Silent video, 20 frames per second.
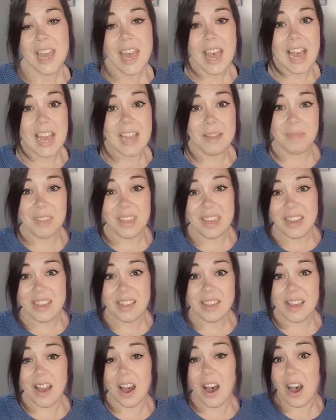And these
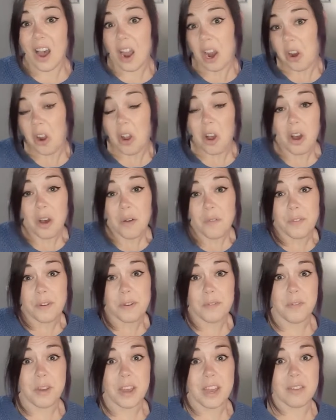are
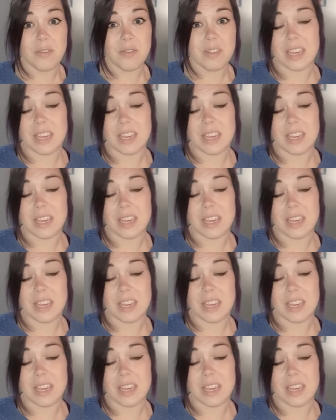often found